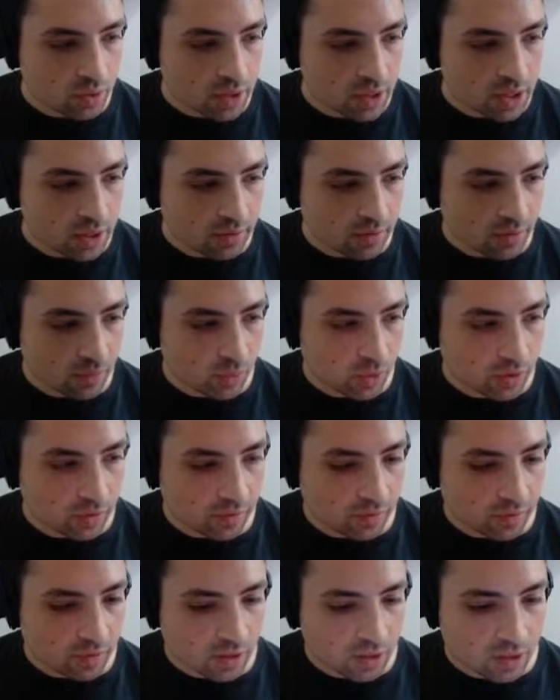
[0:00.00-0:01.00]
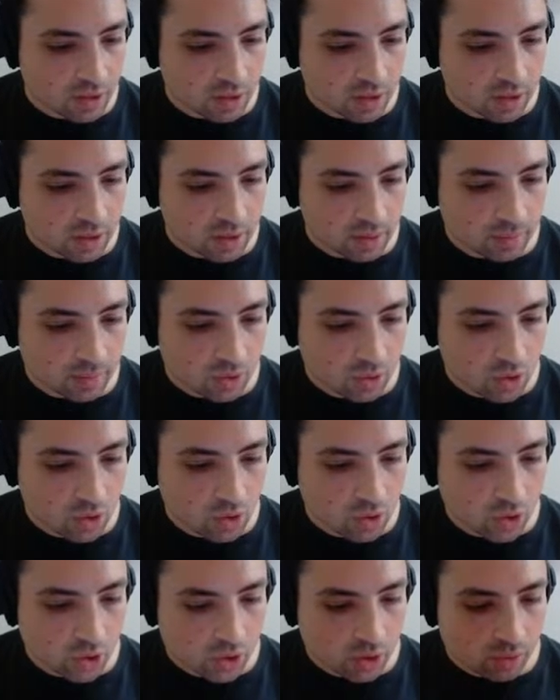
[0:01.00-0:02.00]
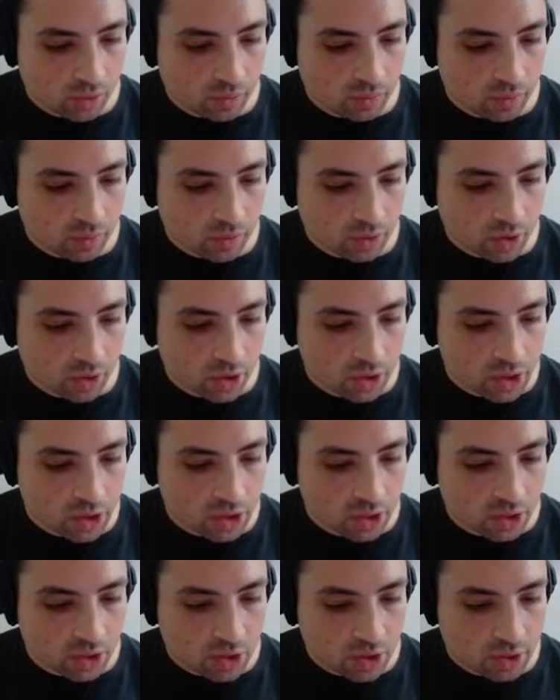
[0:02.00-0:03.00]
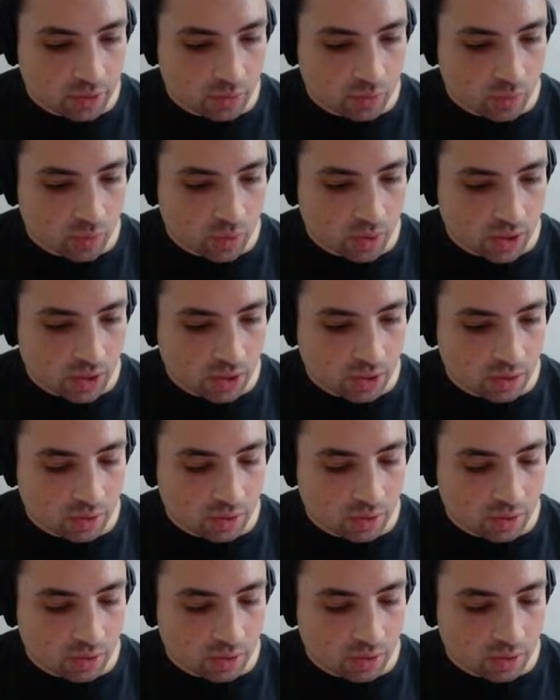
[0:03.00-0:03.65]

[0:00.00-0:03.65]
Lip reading: See, I wonder if the longer articulation would work.